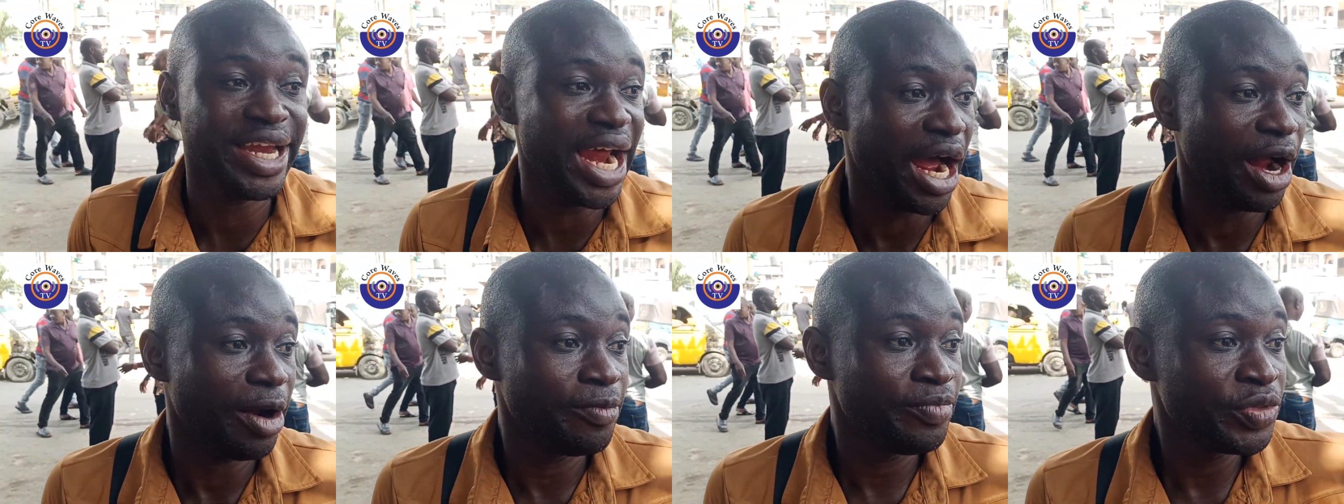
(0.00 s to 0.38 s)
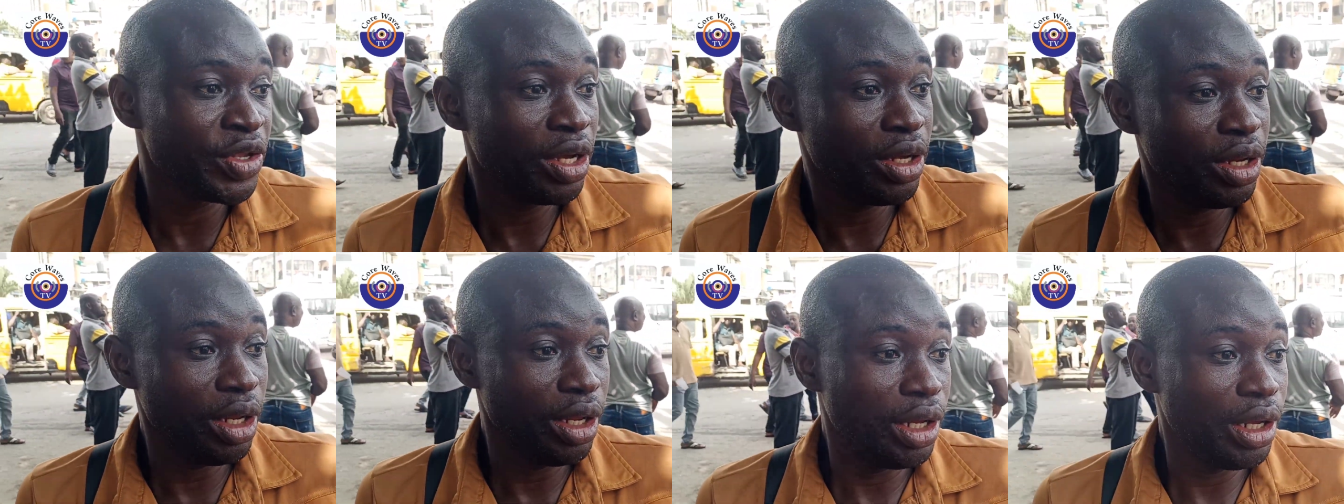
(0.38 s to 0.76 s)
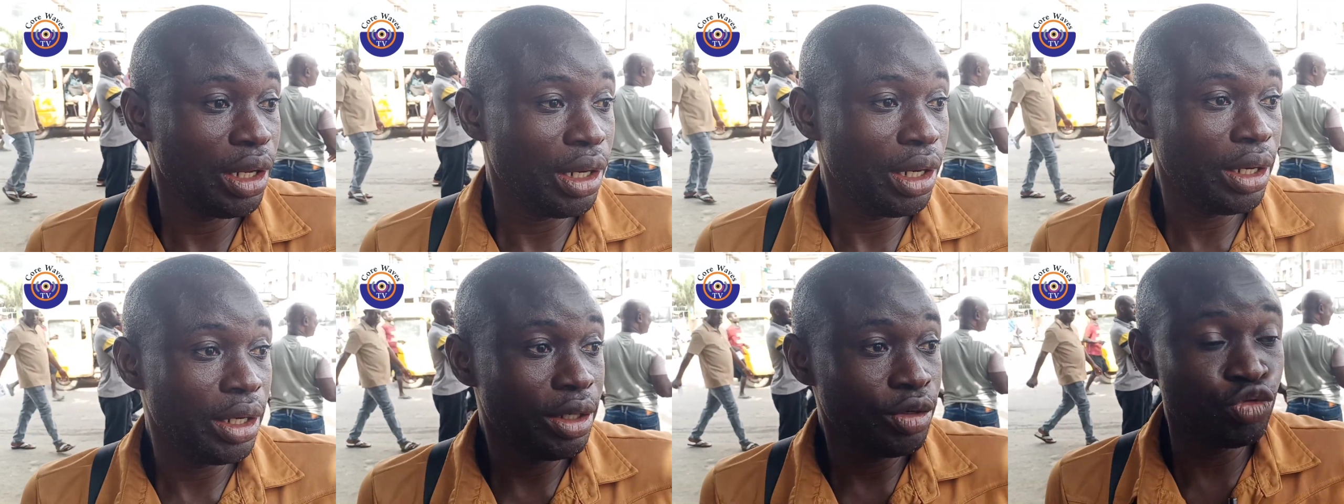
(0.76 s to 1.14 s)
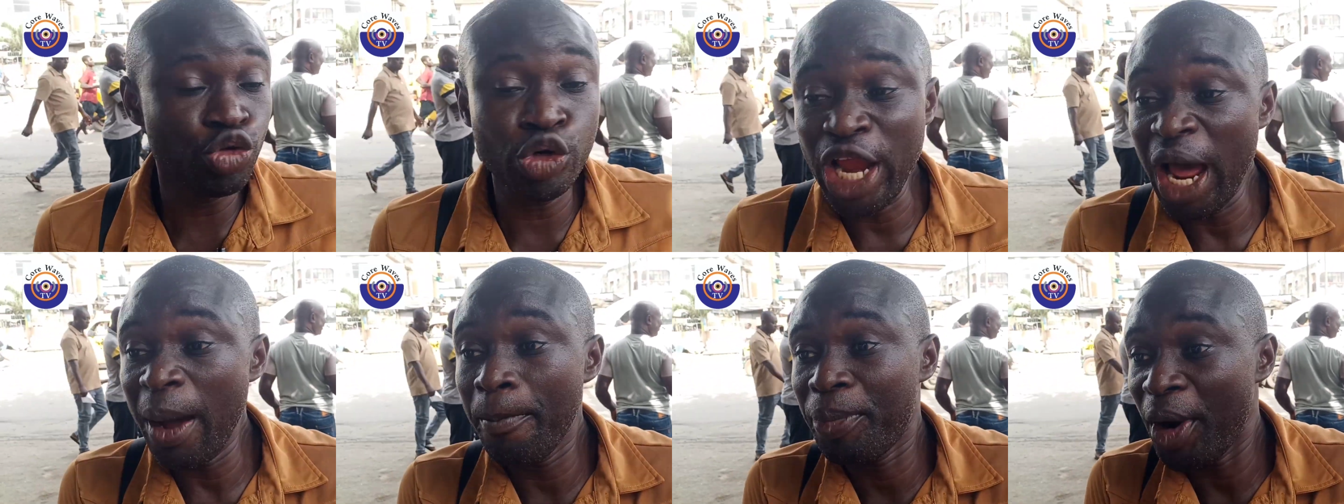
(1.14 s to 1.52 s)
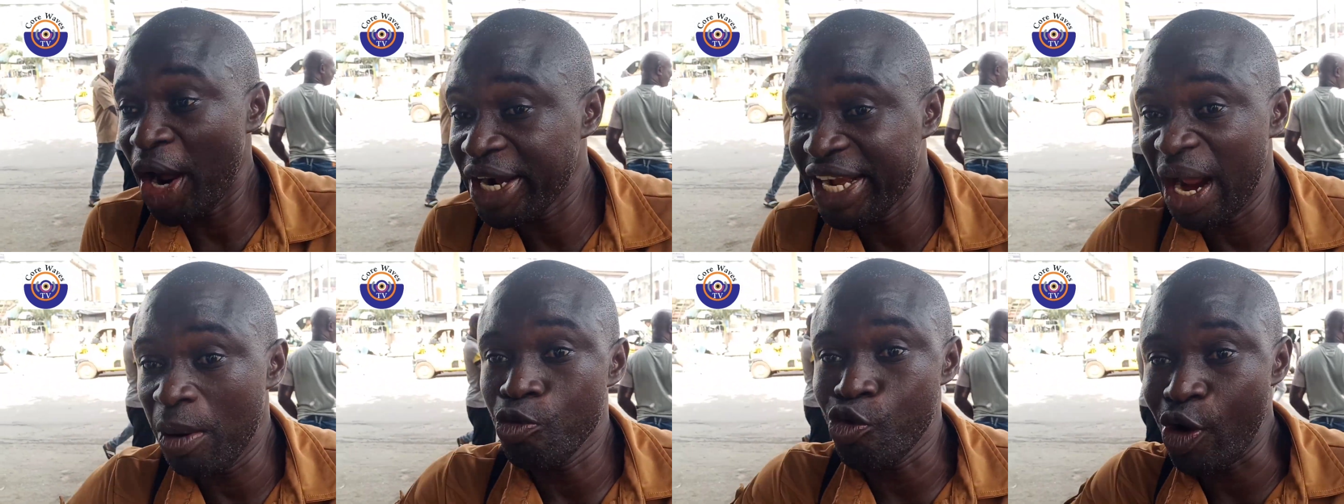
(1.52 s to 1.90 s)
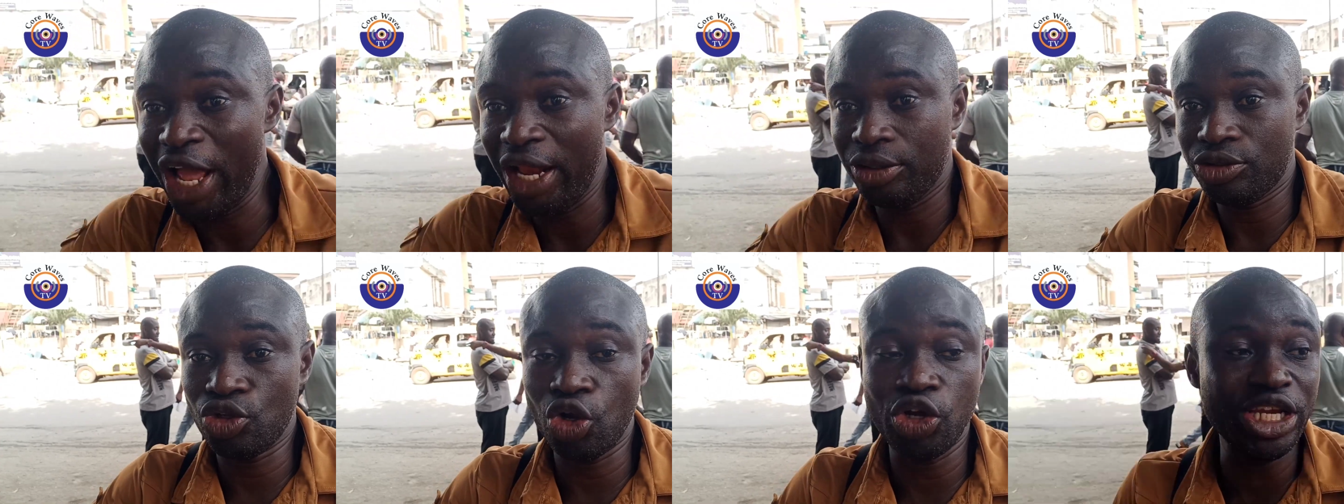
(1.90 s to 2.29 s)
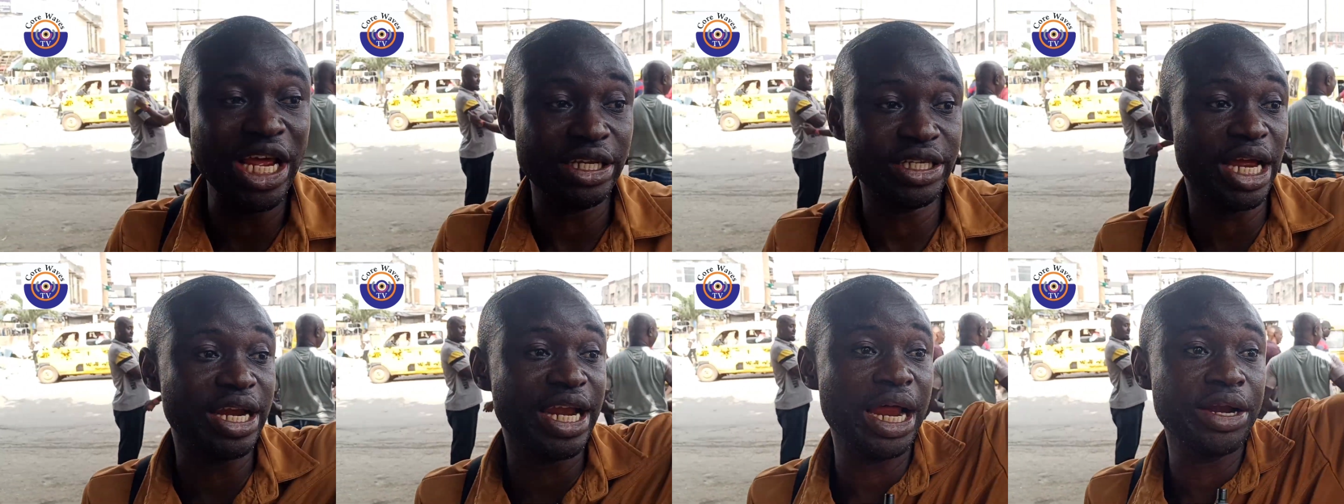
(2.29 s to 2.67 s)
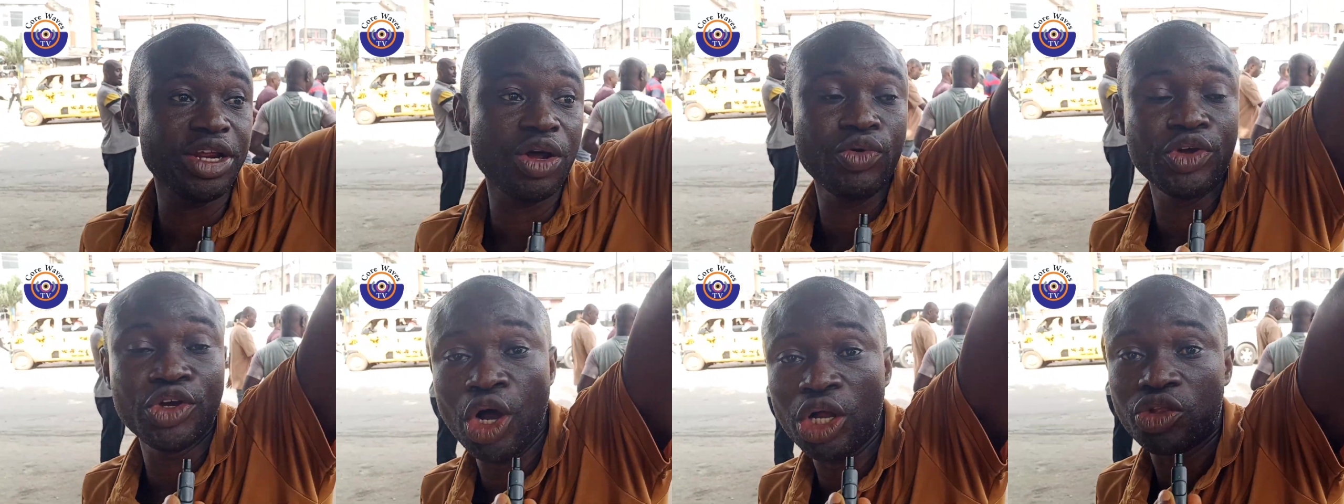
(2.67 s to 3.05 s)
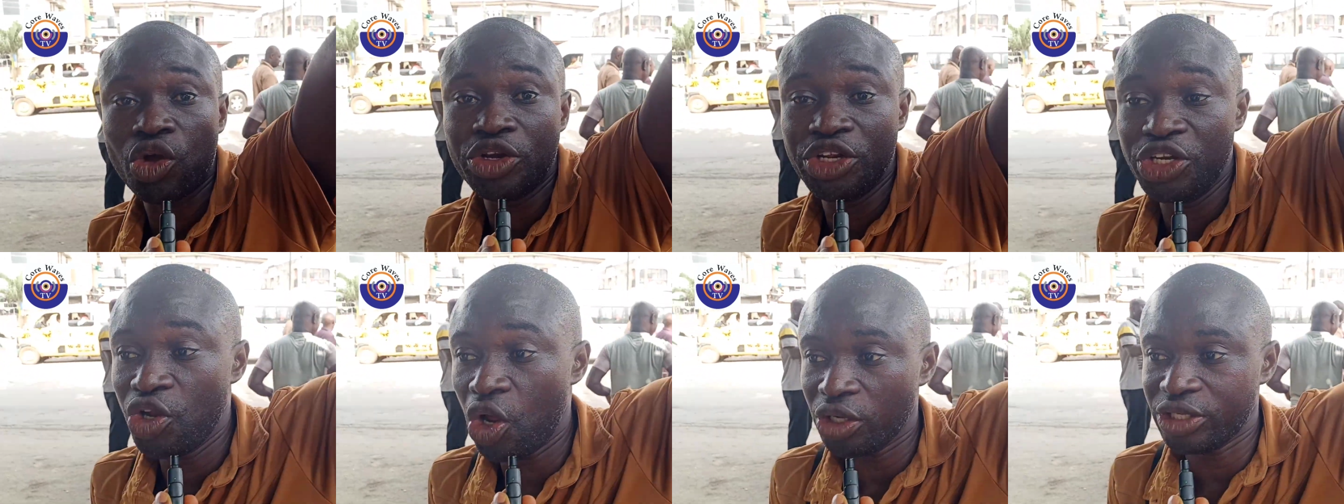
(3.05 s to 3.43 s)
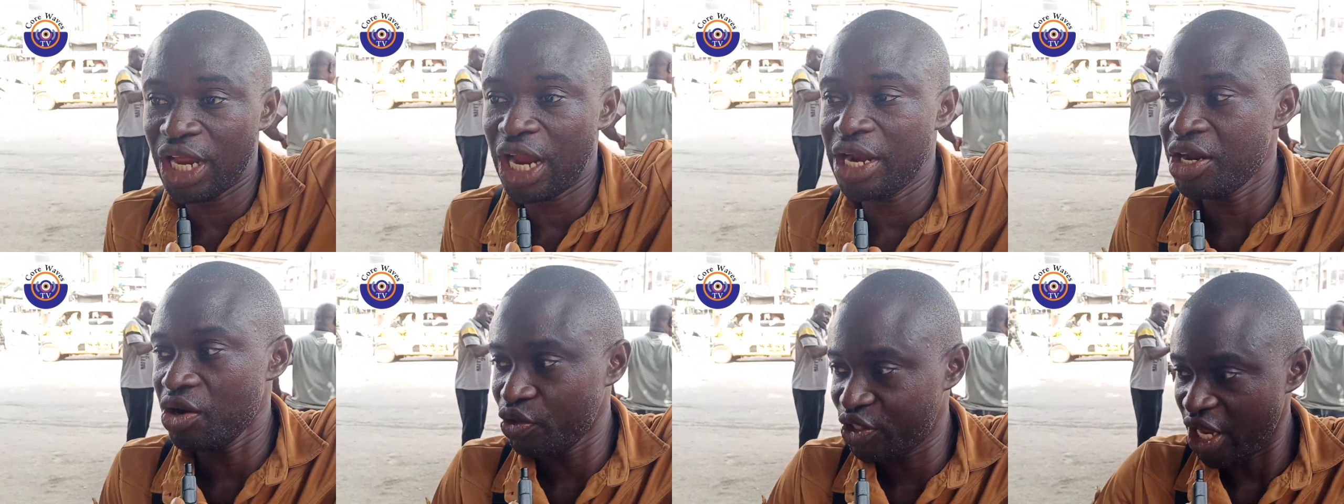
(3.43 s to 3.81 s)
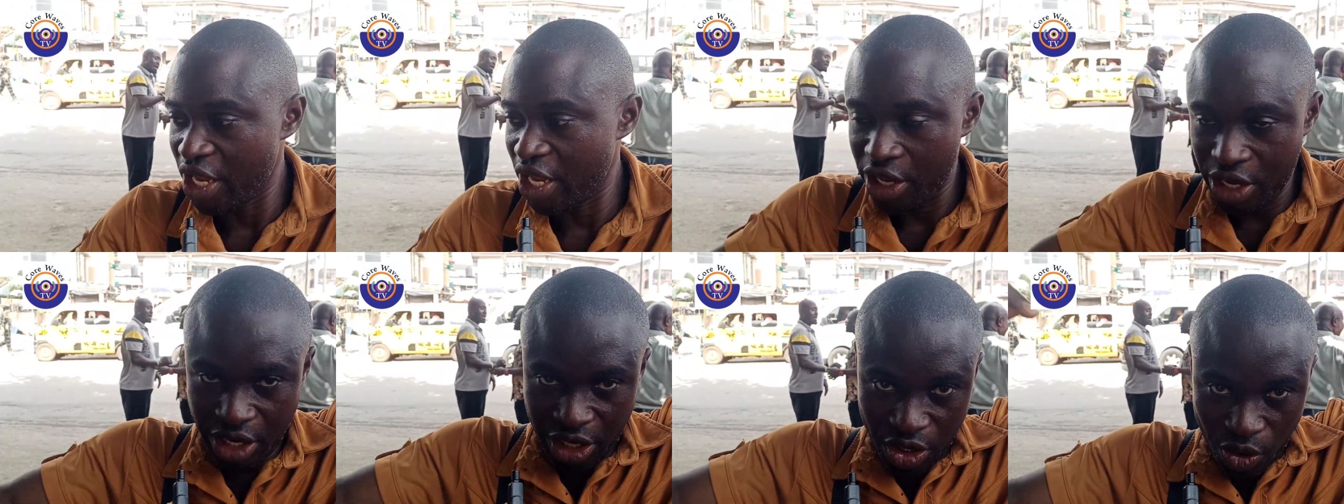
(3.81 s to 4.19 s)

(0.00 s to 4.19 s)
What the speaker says: That do they burn them well to the extent that they will go to the north and they will say